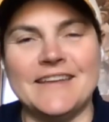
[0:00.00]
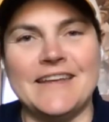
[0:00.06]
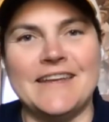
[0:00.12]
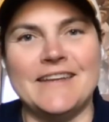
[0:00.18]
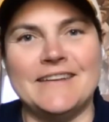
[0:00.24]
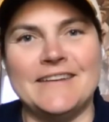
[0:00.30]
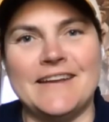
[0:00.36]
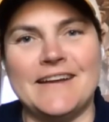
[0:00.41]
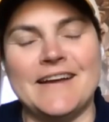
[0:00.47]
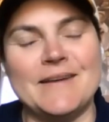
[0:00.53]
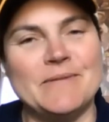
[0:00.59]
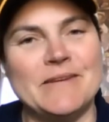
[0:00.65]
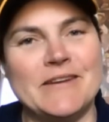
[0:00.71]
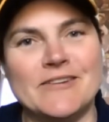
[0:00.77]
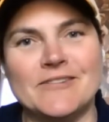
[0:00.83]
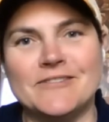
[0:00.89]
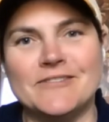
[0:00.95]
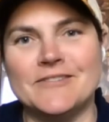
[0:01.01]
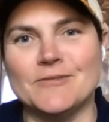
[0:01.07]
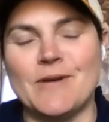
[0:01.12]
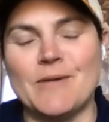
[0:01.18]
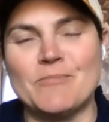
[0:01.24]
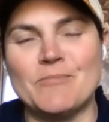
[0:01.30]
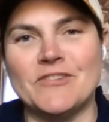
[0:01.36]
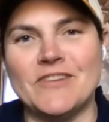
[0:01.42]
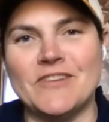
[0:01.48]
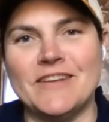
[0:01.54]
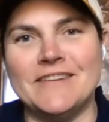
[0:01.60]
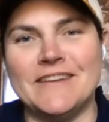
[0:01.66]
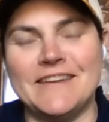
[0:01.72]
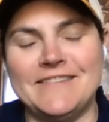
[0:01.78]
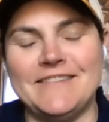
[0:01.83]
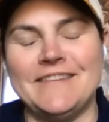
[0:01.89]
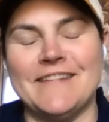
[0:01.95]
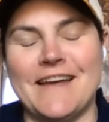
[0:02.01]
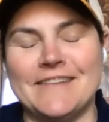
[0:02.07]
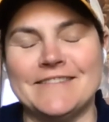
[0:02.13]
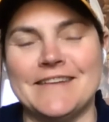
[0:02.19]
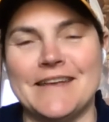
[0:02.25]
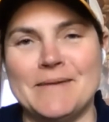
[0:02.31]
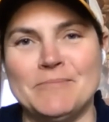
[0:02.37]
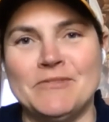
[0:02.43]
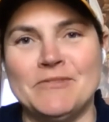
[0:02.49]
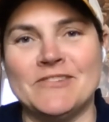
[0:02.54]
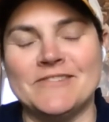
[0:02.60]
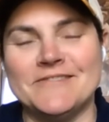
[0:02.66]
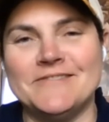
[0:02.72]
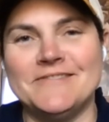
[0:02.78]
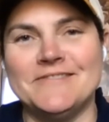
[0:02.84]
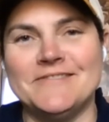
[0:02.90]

and I'm here to represent easy last names.